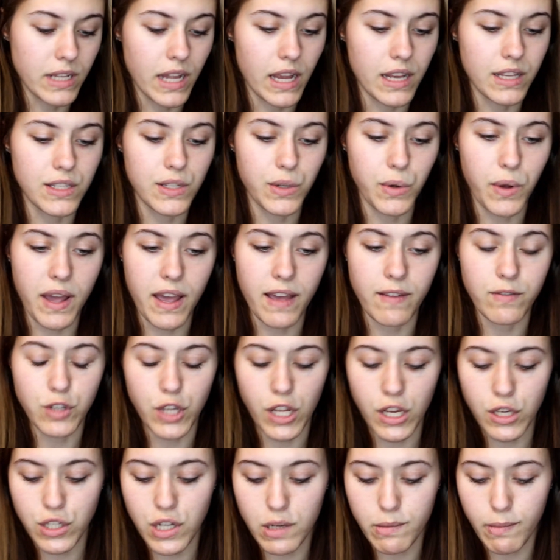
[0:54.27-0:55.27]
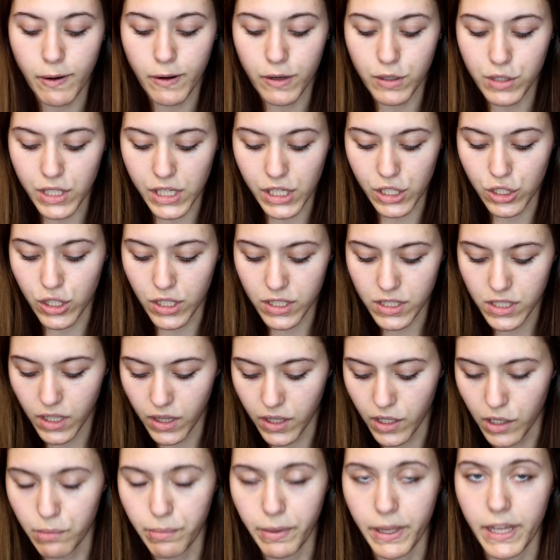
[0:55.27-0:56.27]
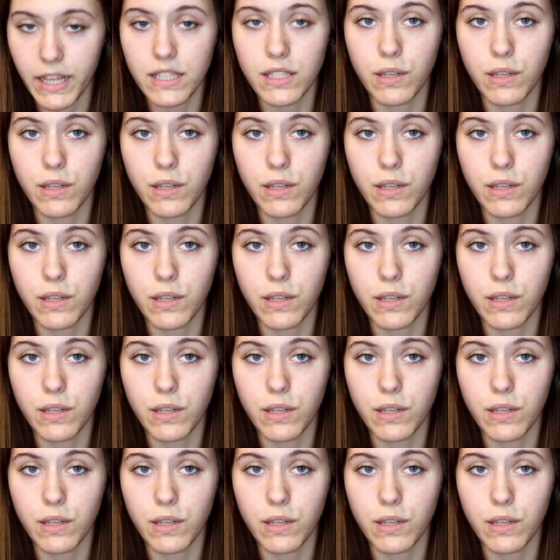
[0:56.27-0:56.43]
and so I have changed up my routine just a little bit.